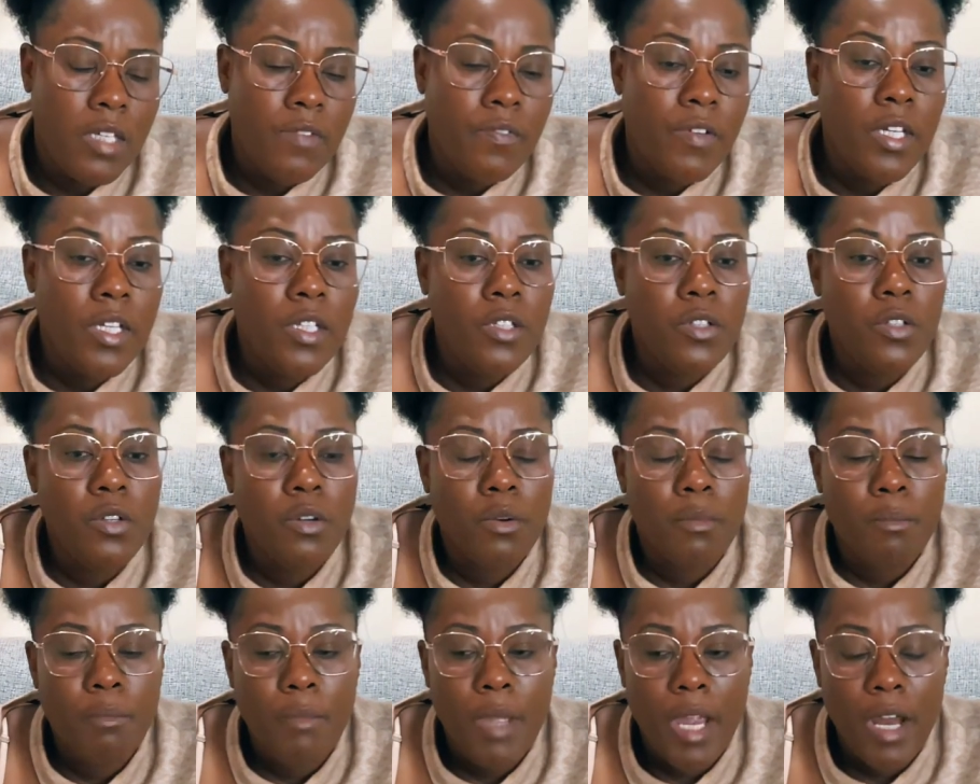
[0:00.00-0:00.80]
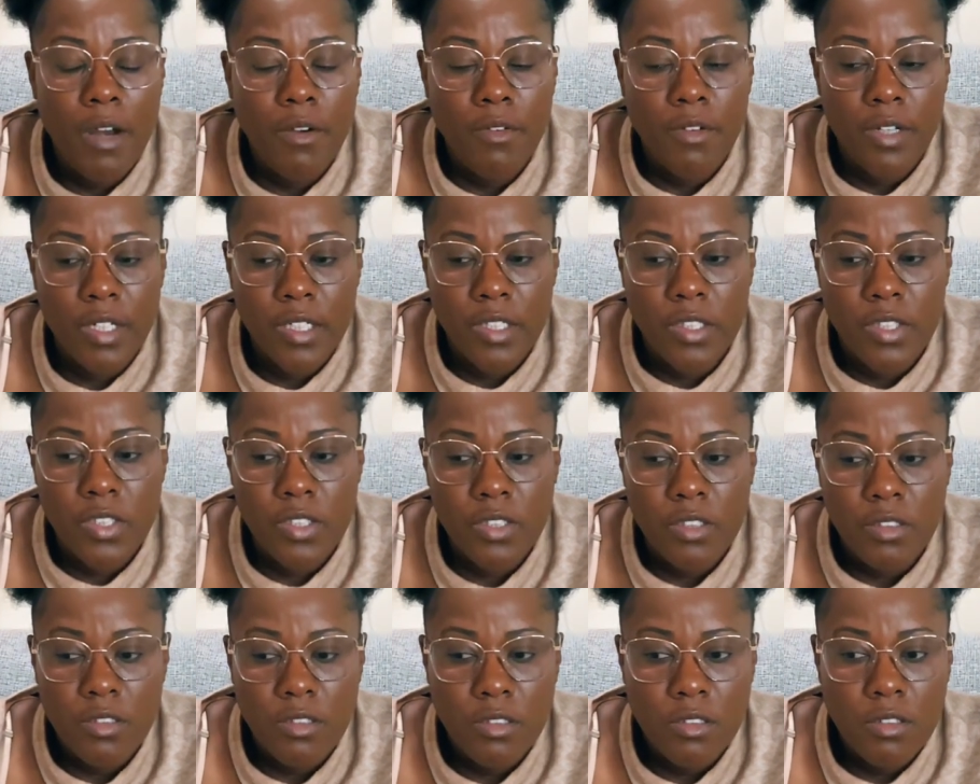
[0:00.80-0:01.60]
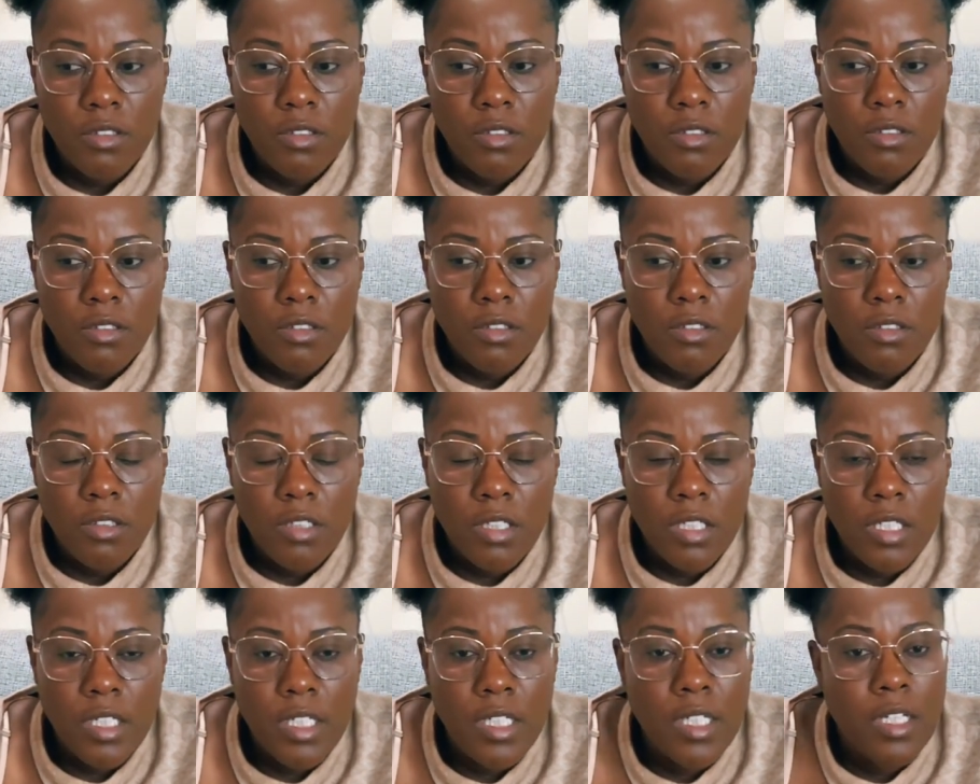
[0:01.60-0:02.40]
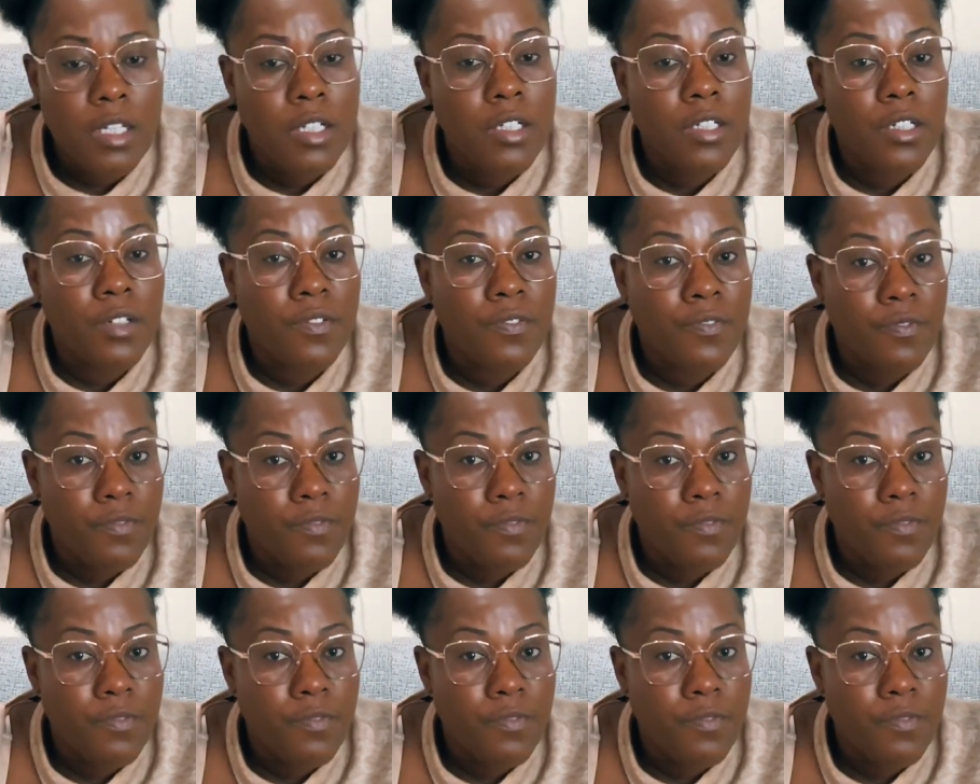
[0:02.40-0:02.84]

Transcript: Even in your marriage, it could